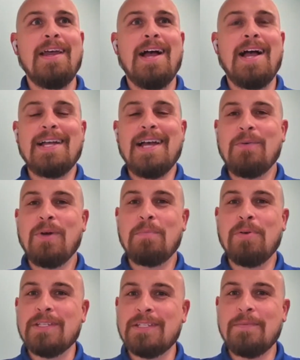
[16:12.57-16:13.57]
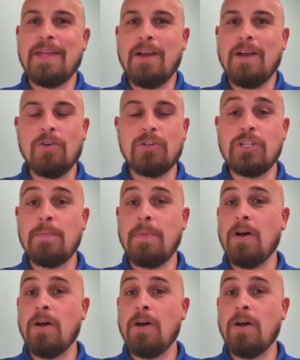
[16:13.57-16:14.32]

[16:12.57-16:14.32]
I kind of want to put some of that ownership